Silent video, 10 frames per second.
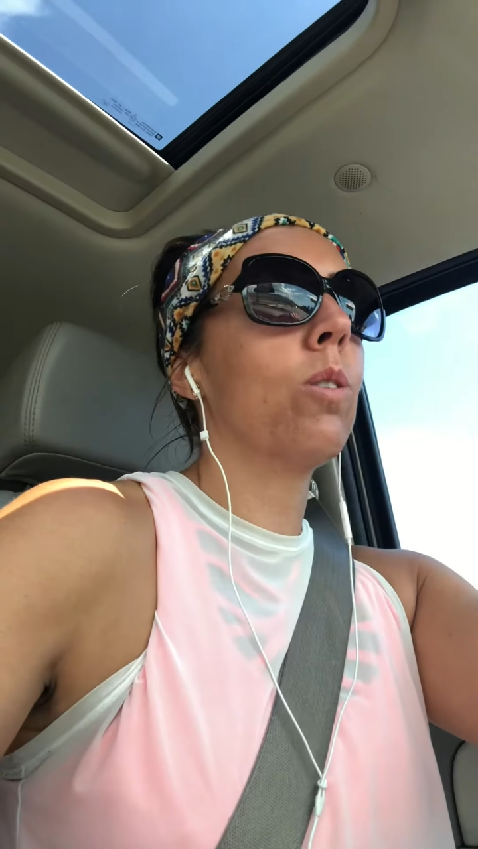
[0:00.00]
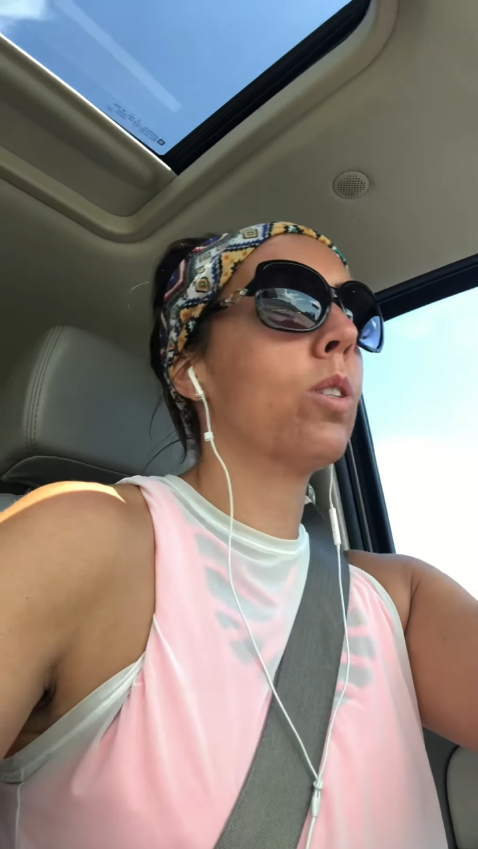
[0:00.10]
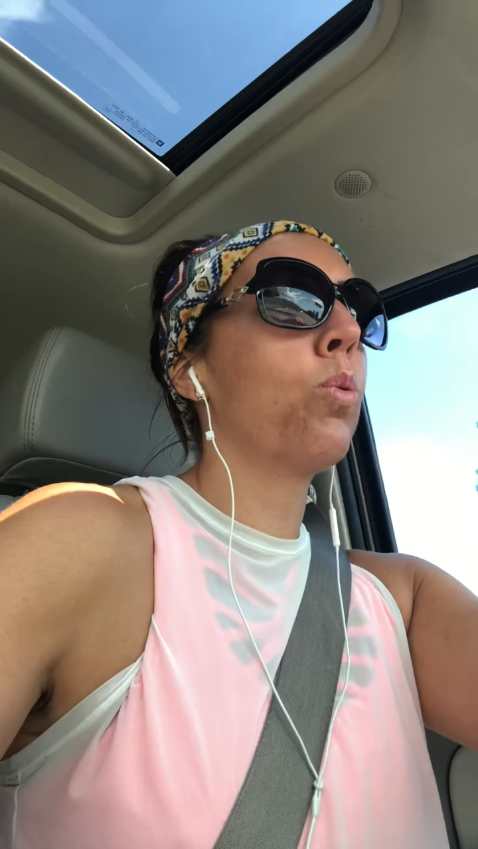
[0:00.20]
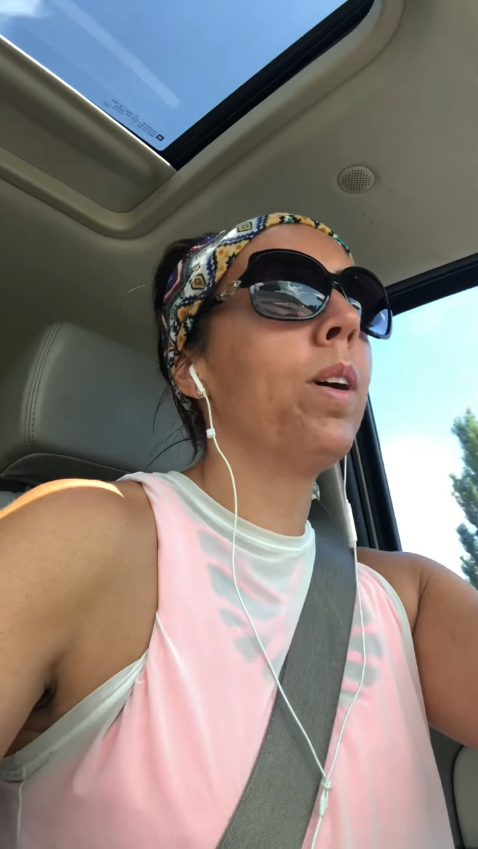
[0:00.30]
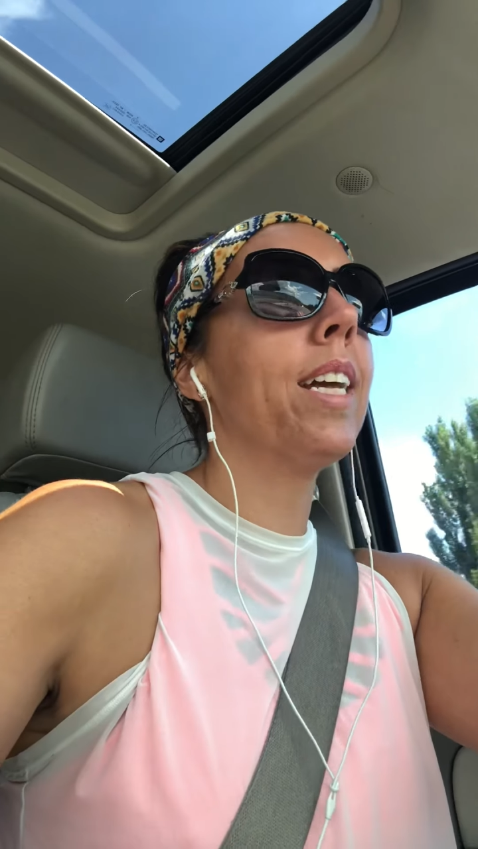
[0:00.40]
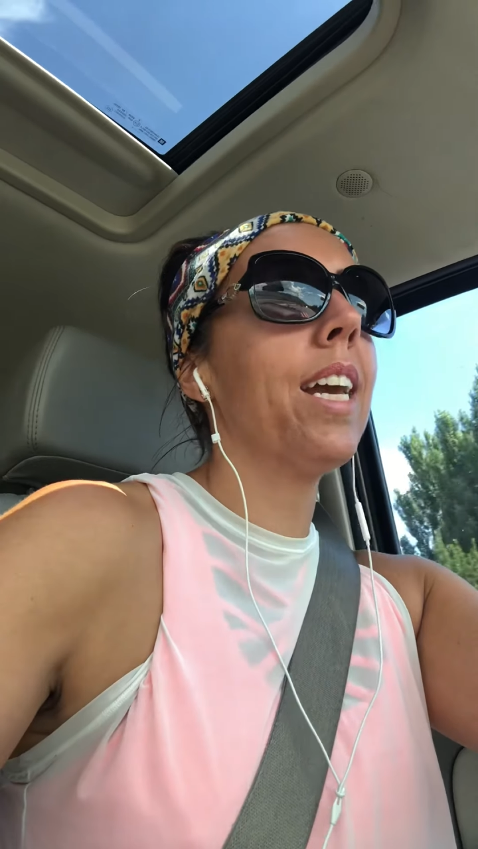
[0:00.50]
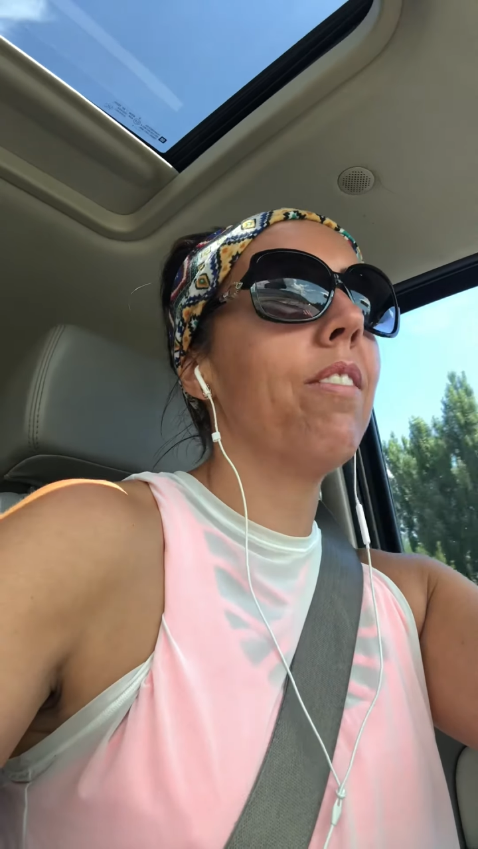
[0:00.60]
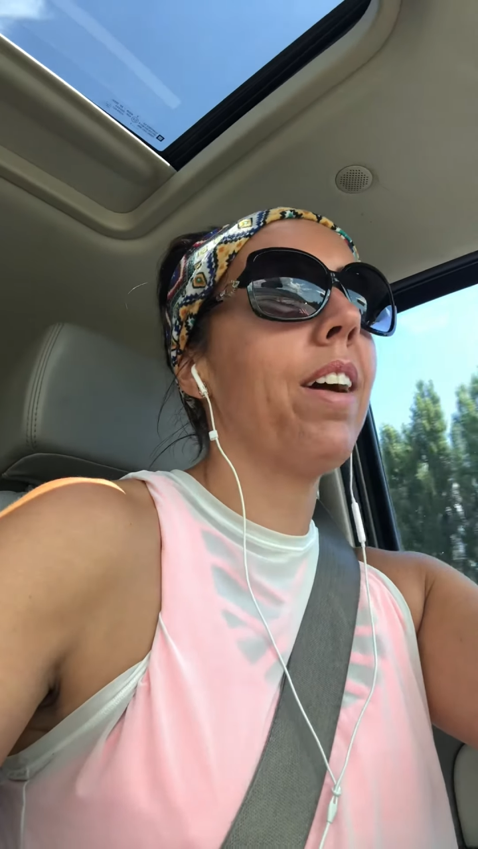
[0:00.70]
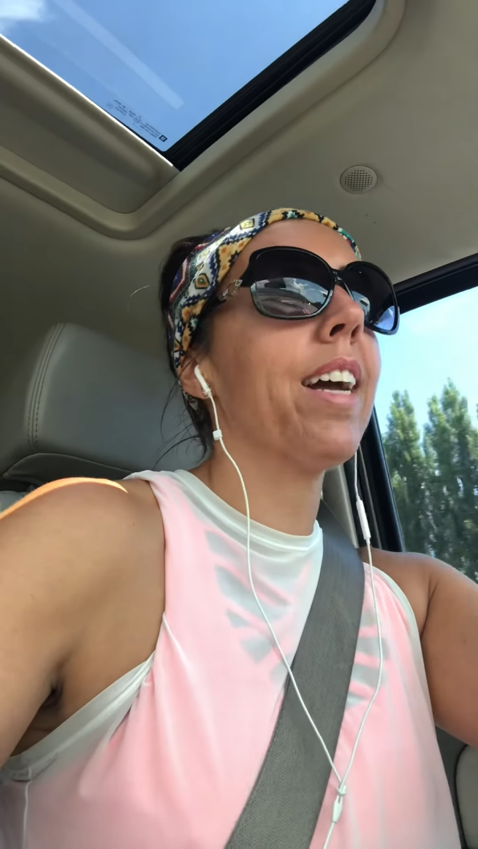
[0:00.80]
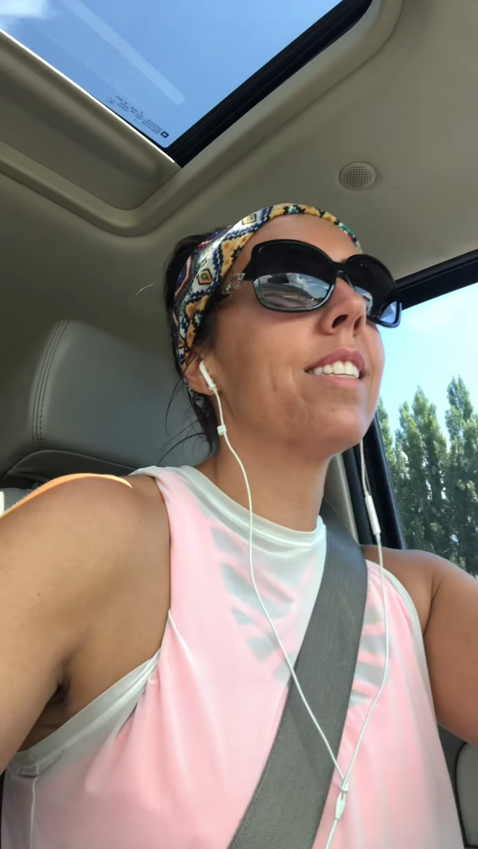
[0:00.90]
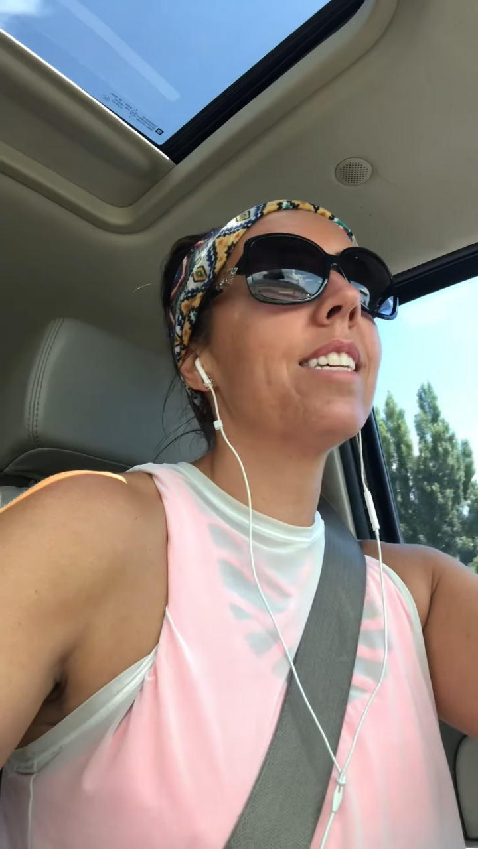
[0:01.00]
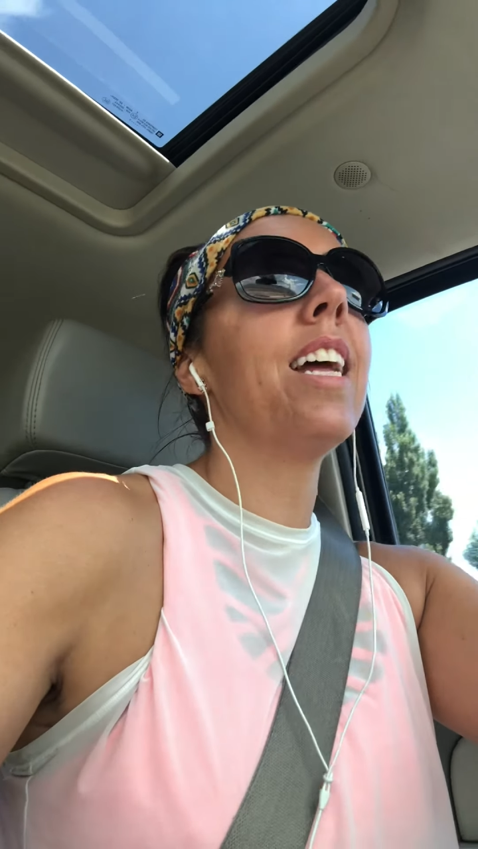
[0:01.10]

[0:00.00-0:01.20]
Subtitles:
or 20 invites